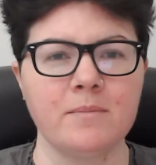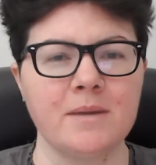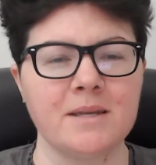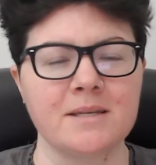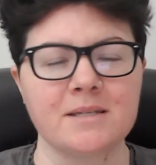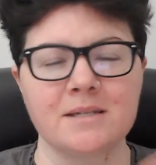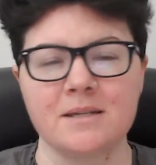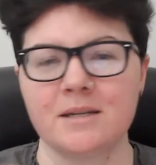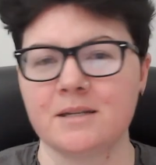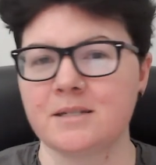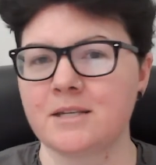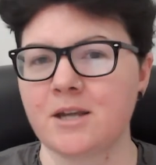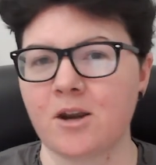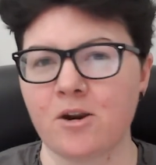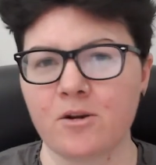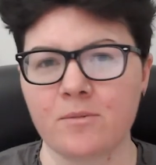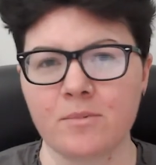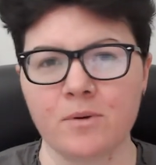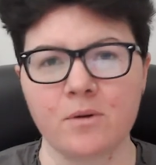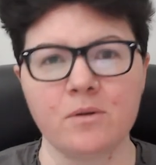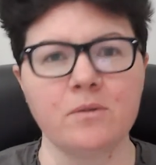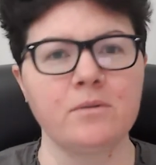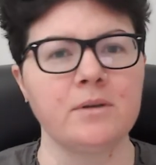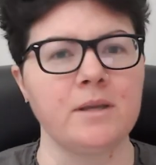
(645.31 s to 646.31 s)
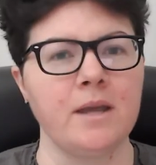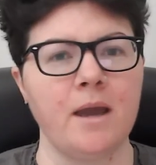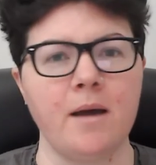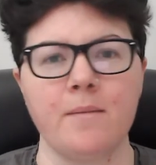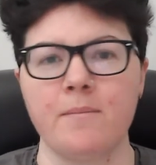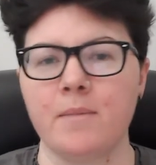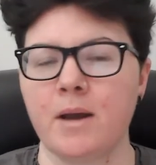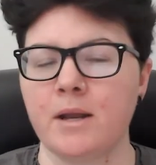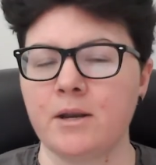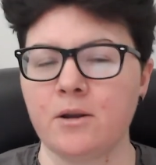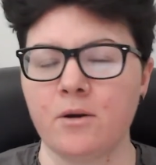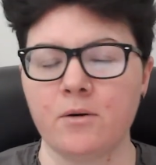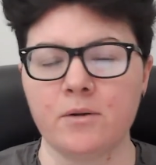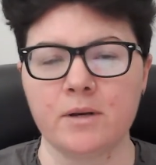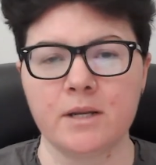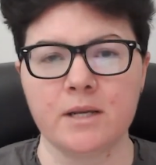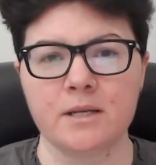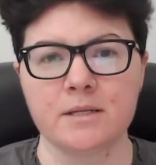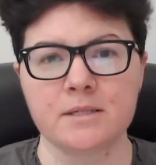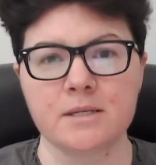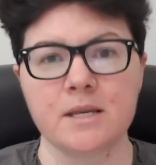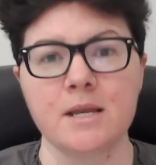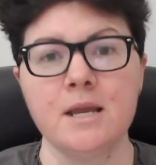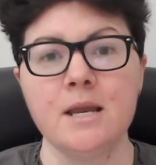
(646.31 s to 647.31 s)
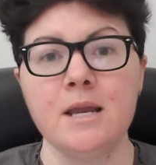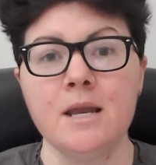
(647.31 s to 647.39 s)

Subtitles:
Isn't it terrible? Yep, I know it is.